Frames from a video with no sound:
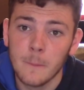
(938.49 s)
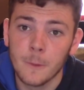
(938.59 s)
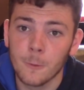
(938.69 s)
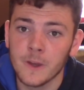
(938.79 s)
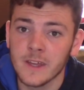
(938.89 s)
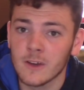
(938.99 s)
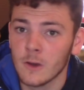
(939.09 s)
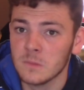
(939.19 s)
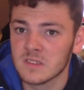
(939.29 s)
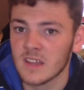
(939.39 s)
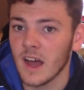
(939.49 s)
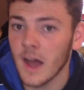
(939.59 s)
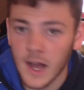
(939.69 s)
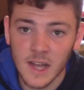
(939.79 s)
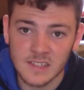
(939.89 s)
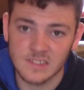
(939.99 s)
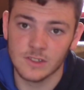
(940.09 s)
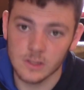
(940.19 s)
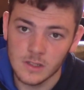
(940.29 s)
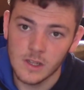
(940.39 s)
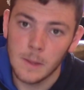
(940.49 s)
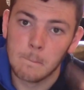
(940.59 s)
But when it comes to Arsenal,